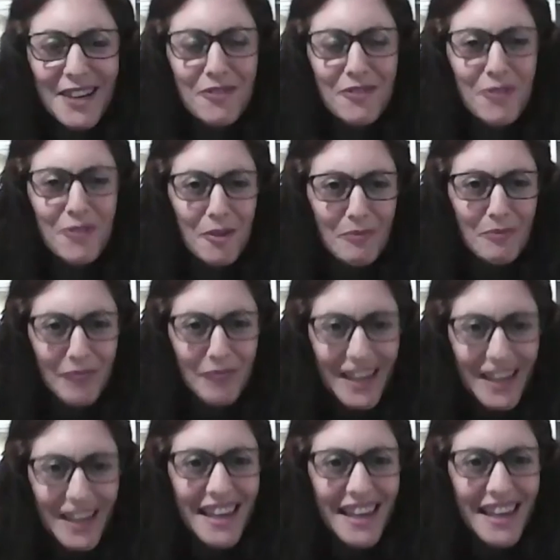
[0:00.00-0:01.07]
from
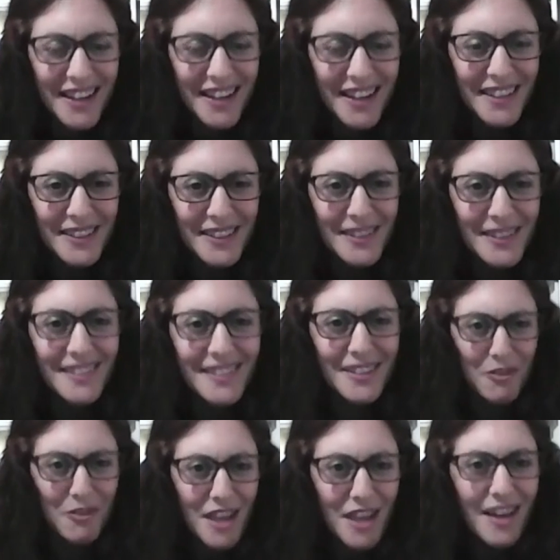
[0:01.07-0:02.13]
here,
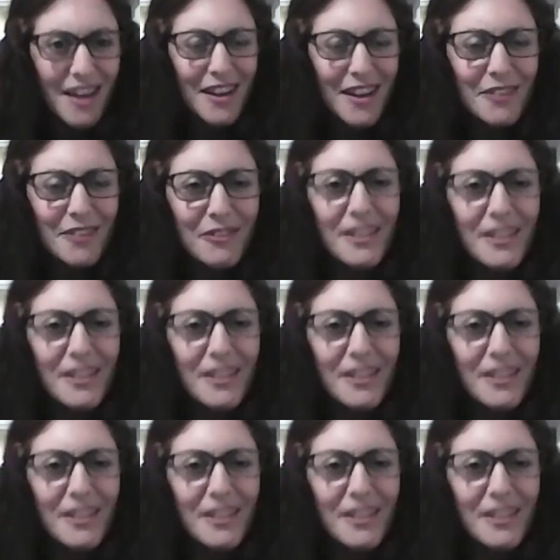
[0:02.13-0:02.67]
so the earth,